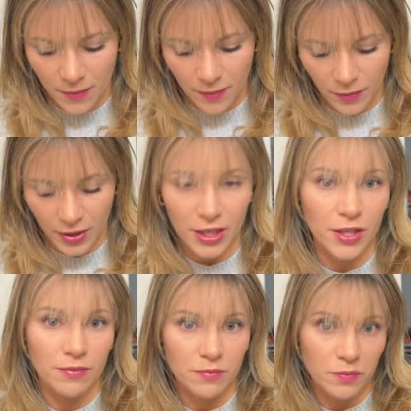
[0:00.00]
we're
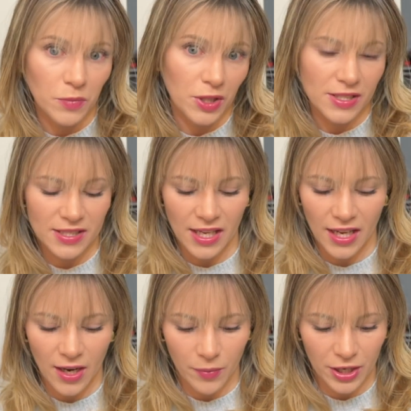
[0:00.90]
gonna see.
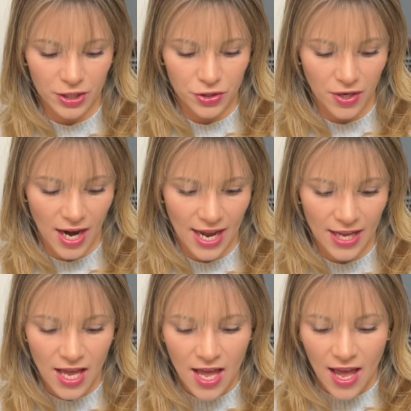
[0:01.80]
We're gonna try.
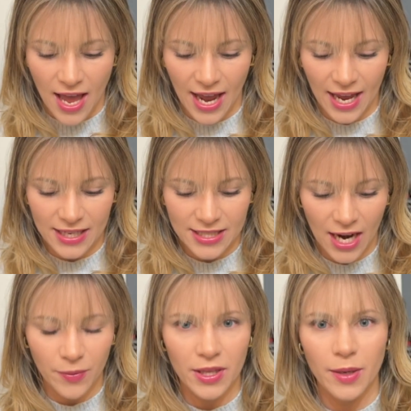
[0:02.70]
And I
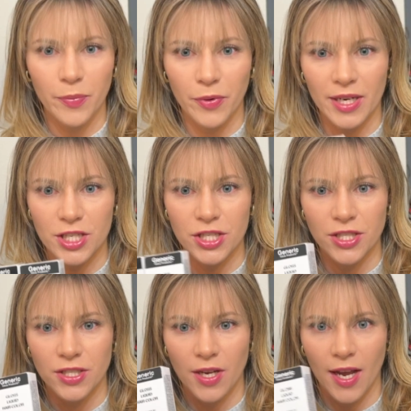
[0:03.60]
really
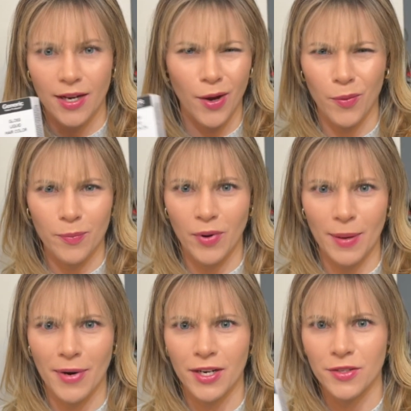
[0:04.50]
wish, I know Brad
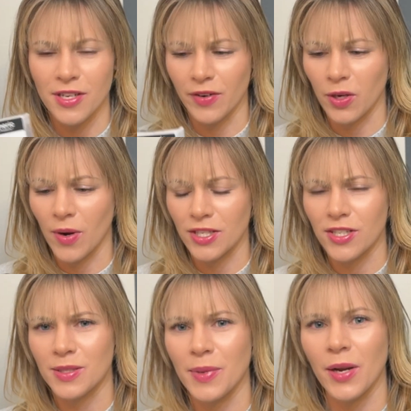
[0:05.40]
Mondo's never gonna watch
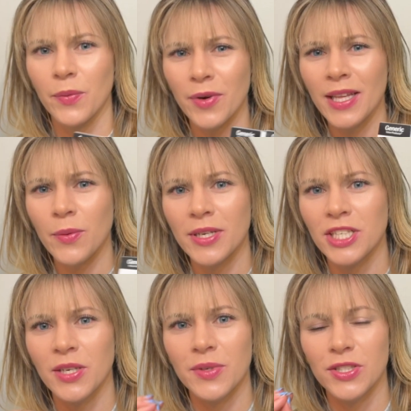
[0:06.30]
this, but I really wish
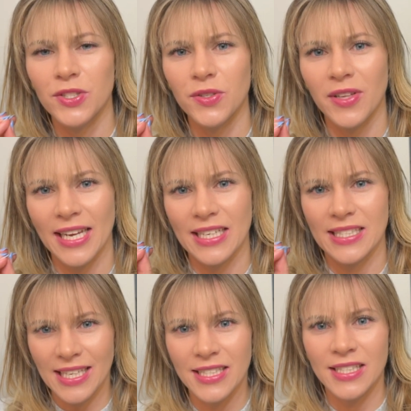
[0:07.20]
he would do like a
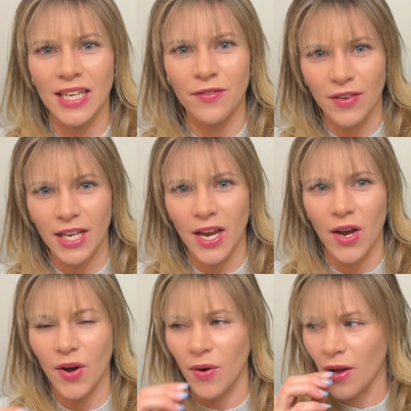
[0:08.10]
tinting
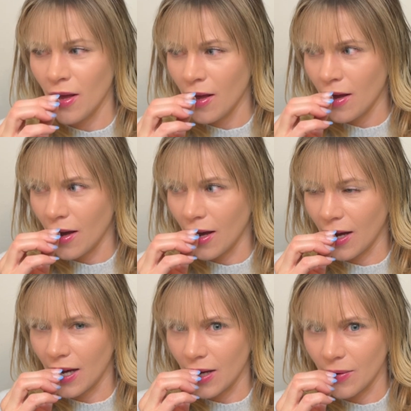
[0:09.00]
video.
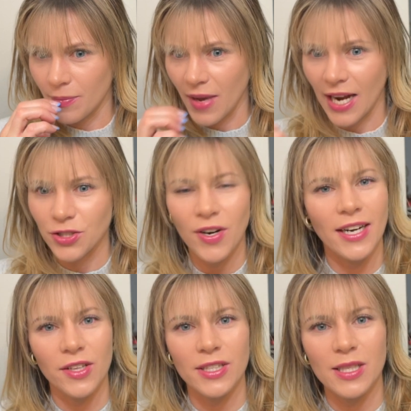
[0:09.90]
I tried
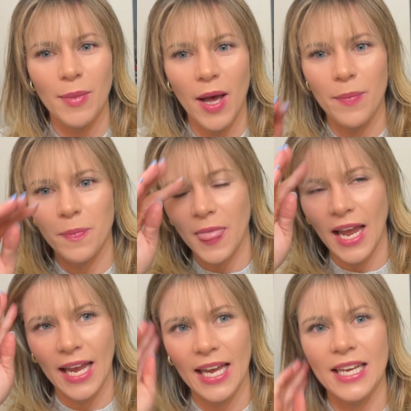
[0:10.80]
to look some up,
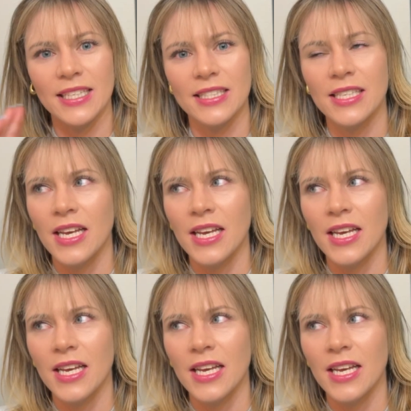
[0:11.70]
and